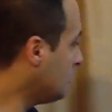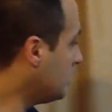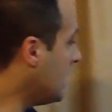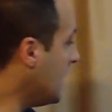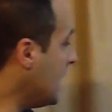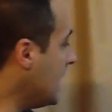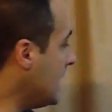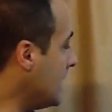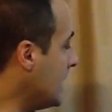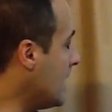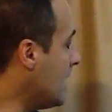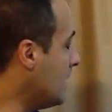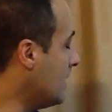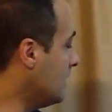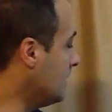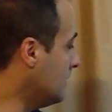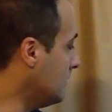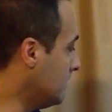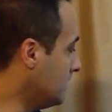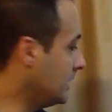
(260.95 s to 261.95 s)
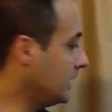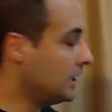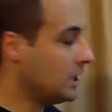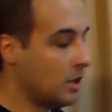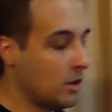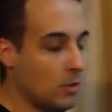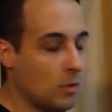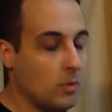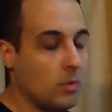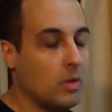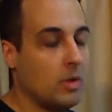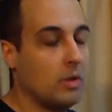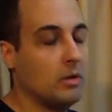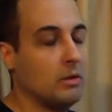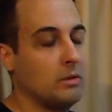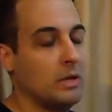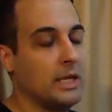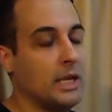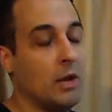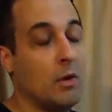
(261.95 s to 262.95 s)
playing
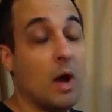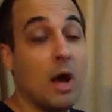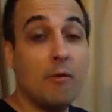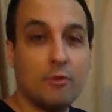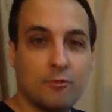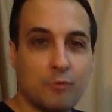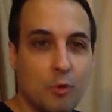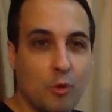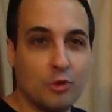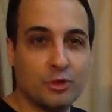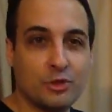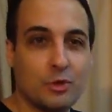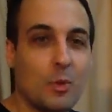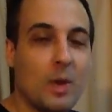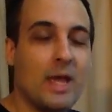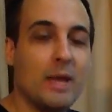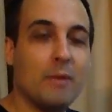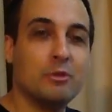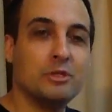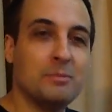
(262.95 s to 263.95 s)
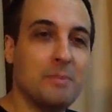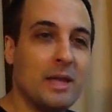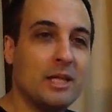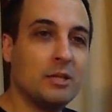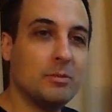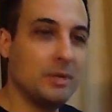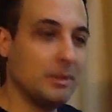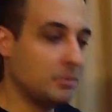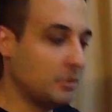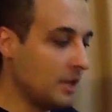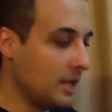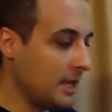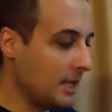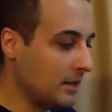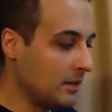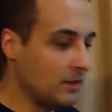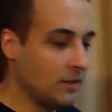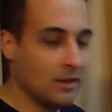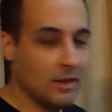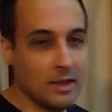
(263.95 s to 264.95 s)
Hover Force the way it was meant to be
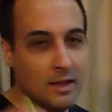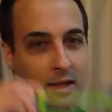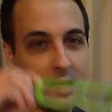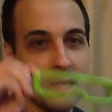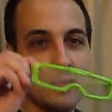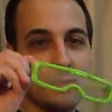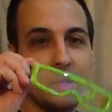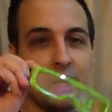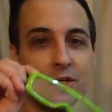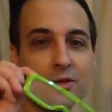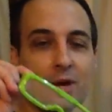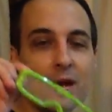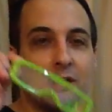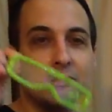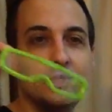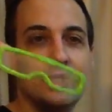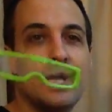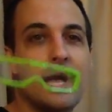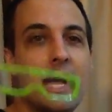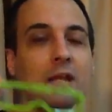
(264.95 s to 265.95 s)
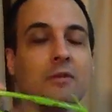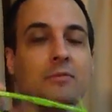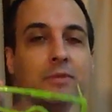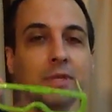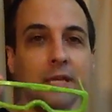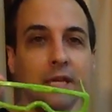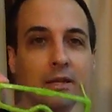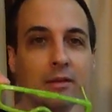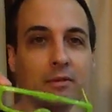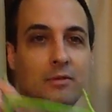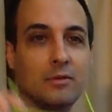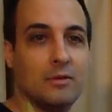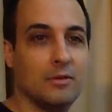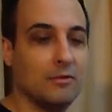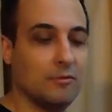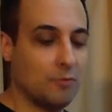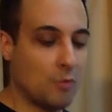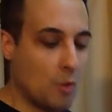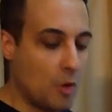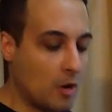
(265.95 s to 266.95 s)
played, these are actually kind of neat
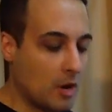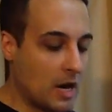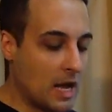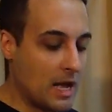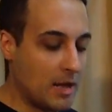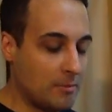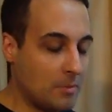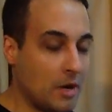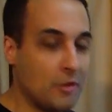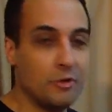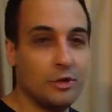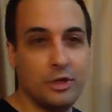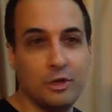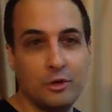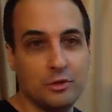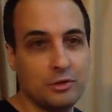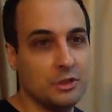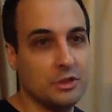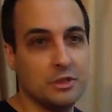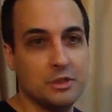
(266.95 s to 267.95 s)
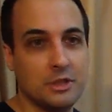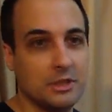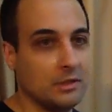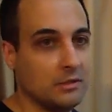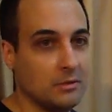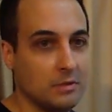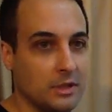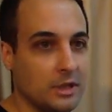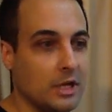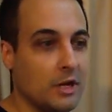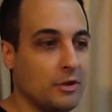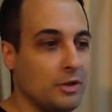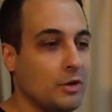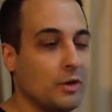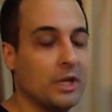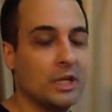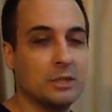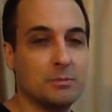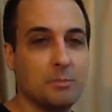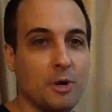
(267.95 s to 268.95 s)
for other uses, and you
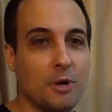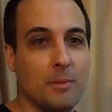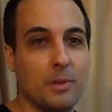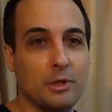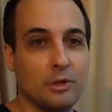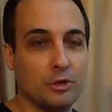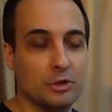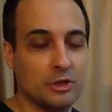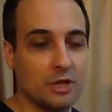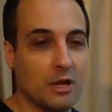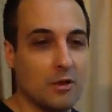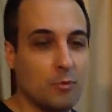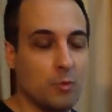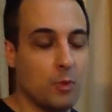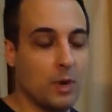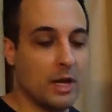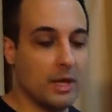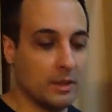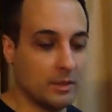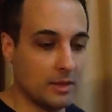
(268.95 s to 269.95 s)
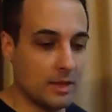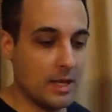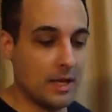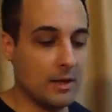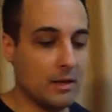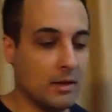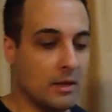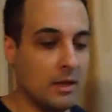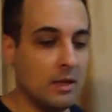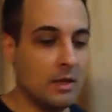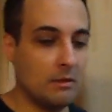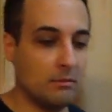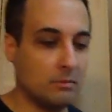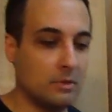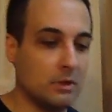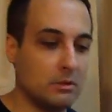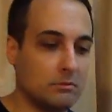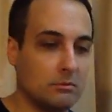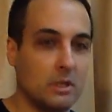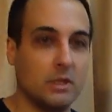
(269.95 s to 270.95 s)
can experiment yourself with
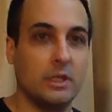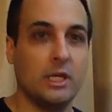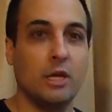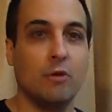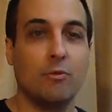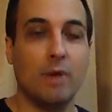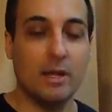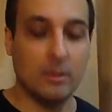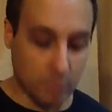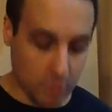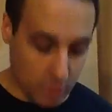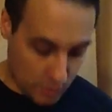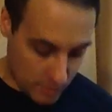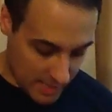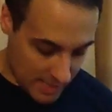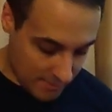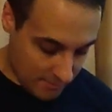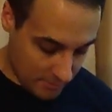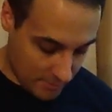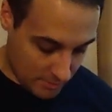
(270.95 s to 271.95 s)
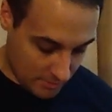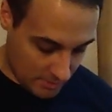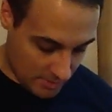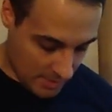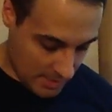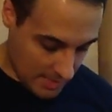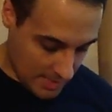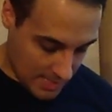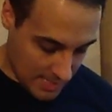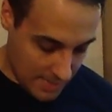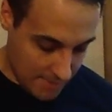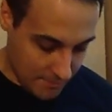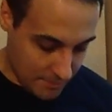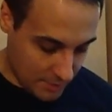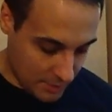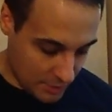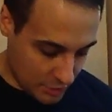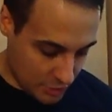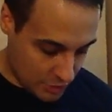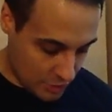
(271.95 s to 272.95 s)
red and blue. Even
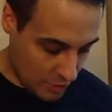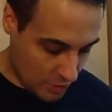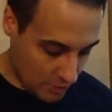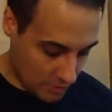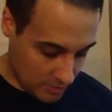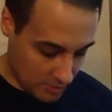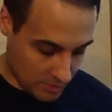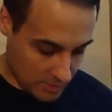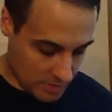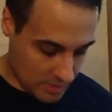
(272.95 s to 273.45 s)
this shirt